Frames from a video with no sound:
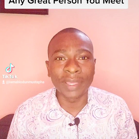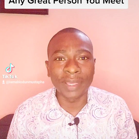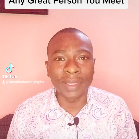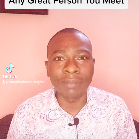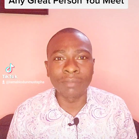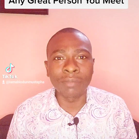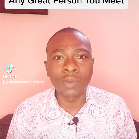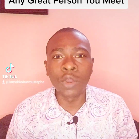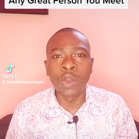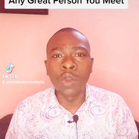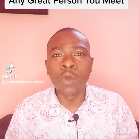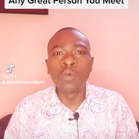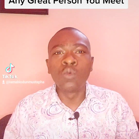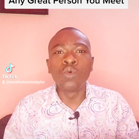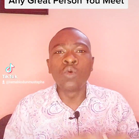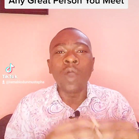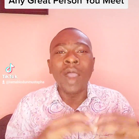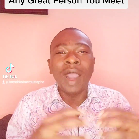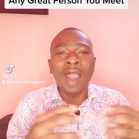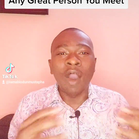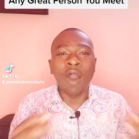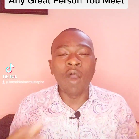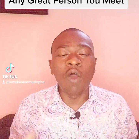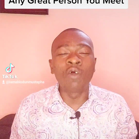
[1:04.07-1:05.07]
them who
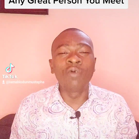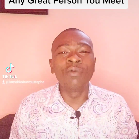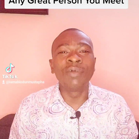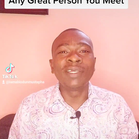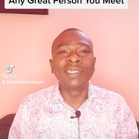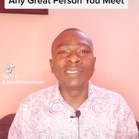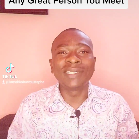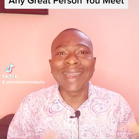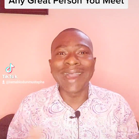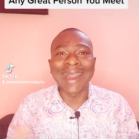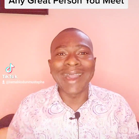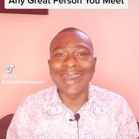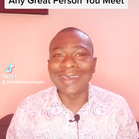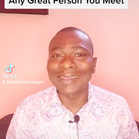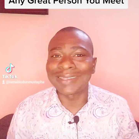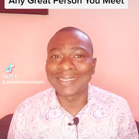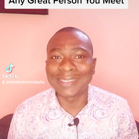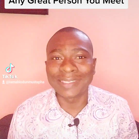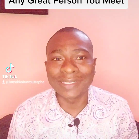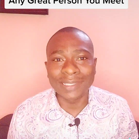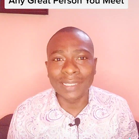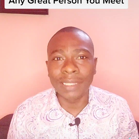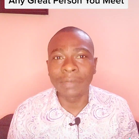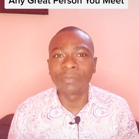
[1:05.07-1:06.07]
are already
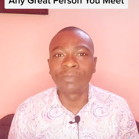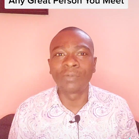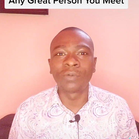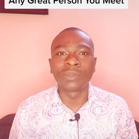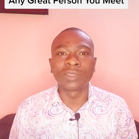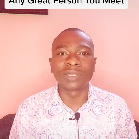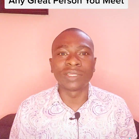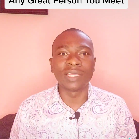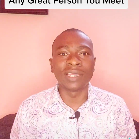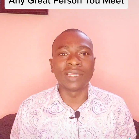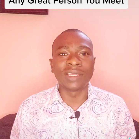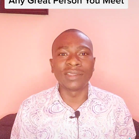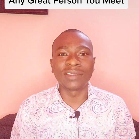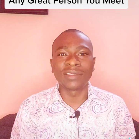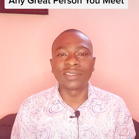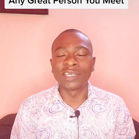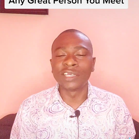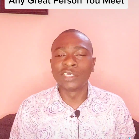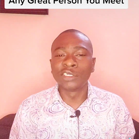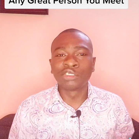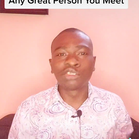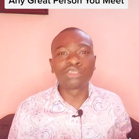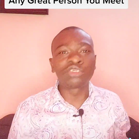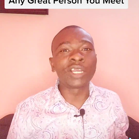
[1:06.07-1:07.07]
asking them for things,
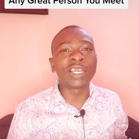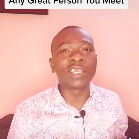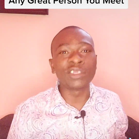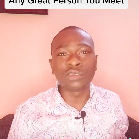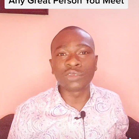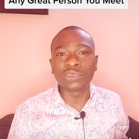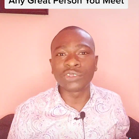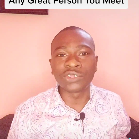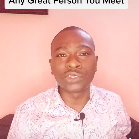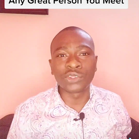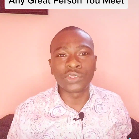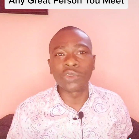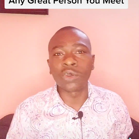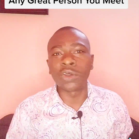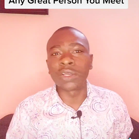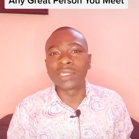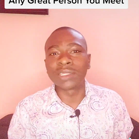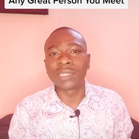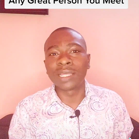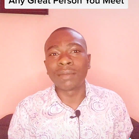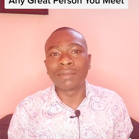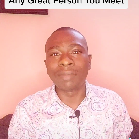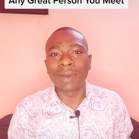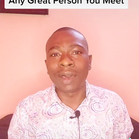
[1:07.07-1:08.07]
trying to
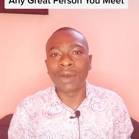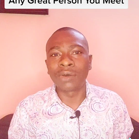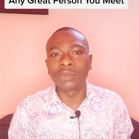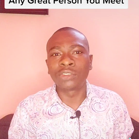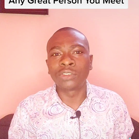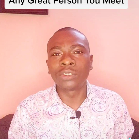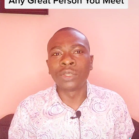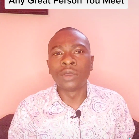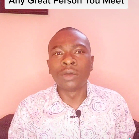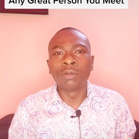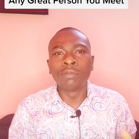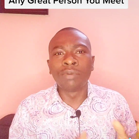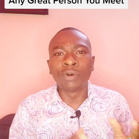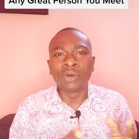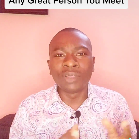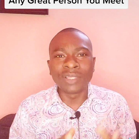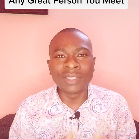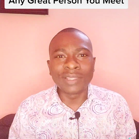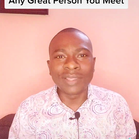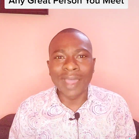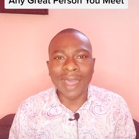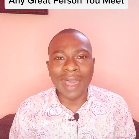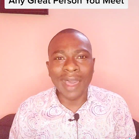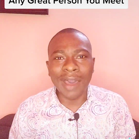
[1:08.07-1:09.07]
suck them out, but
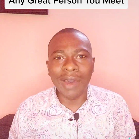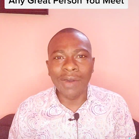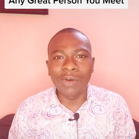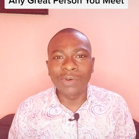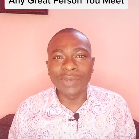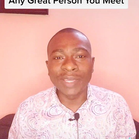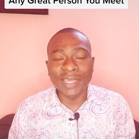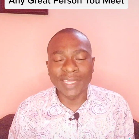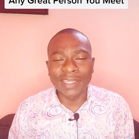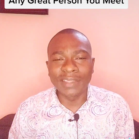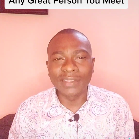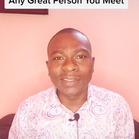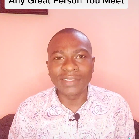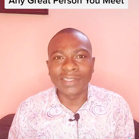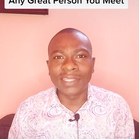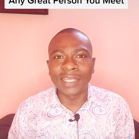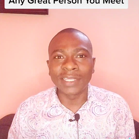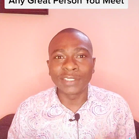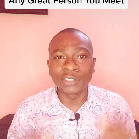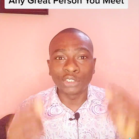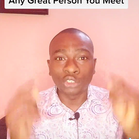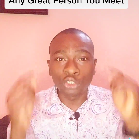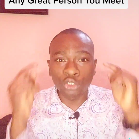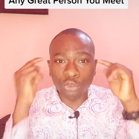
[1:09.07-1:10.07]
now
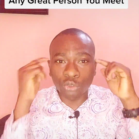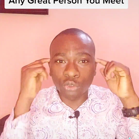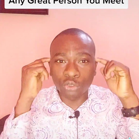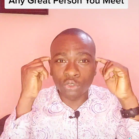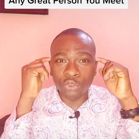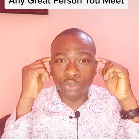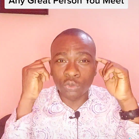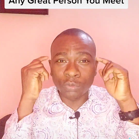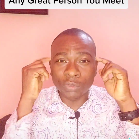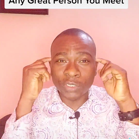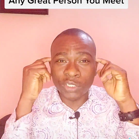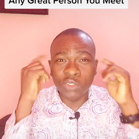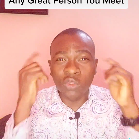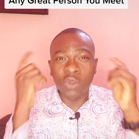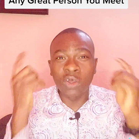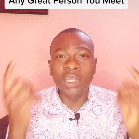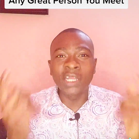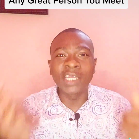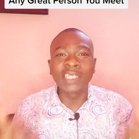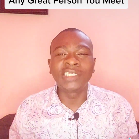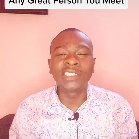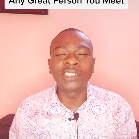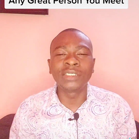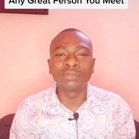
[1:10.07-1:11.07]
instead choose to be
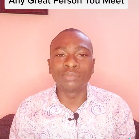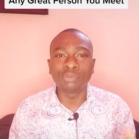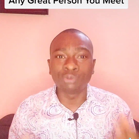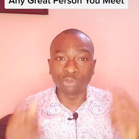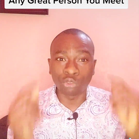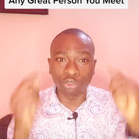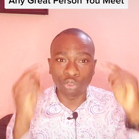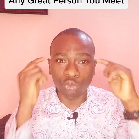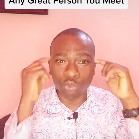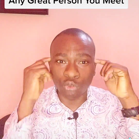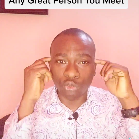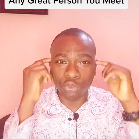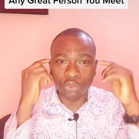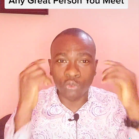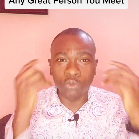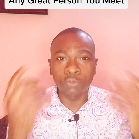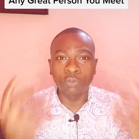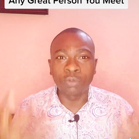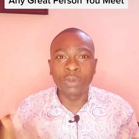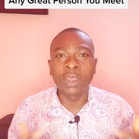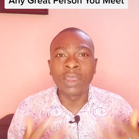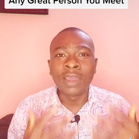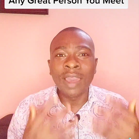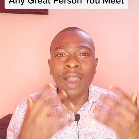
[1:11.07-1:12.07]
knowledgeable, choose
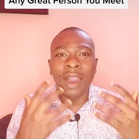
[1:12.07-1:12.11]
to